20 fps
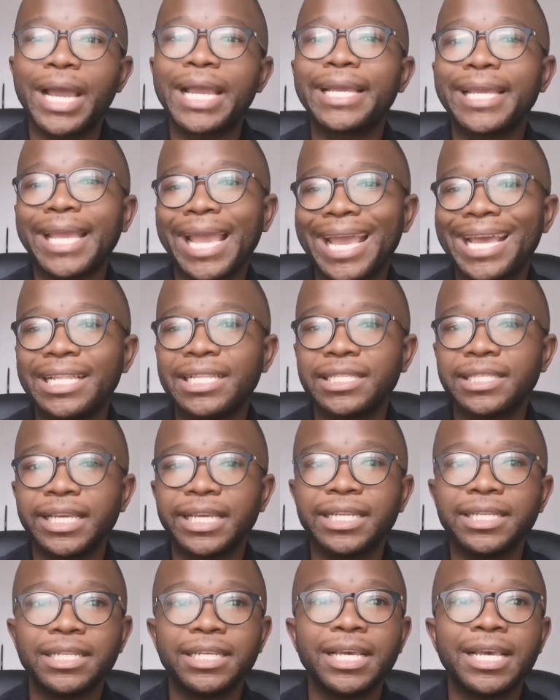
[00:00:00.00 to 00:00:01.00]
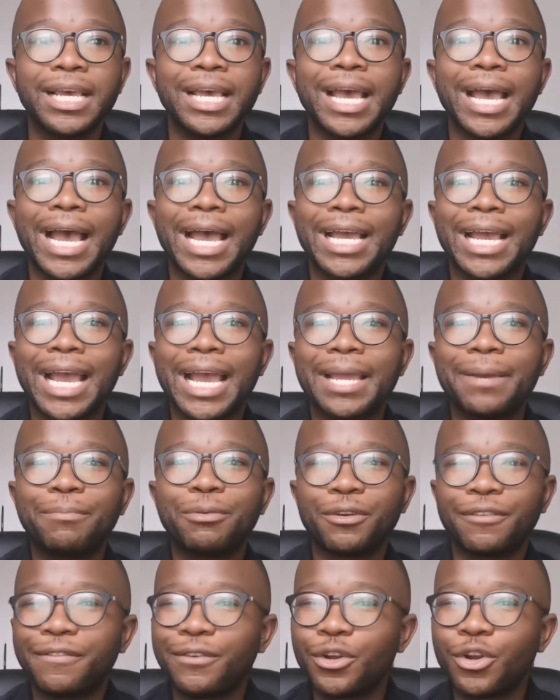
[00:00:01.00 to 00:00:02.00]
I can set, I
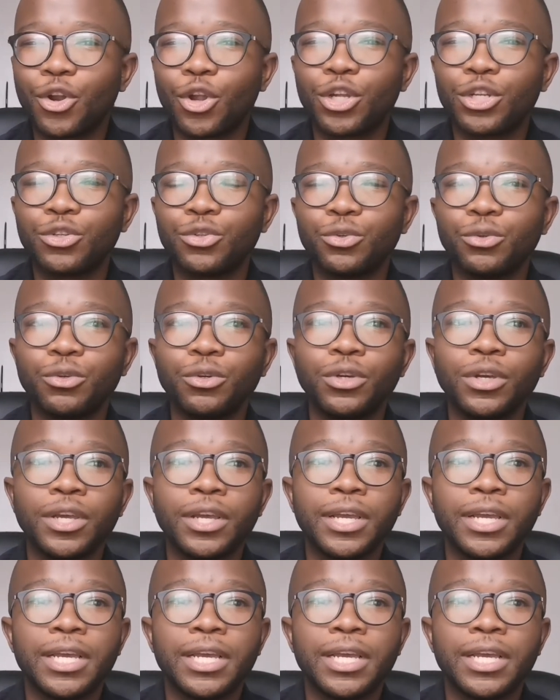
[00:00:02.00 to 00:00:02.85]
prefer not to.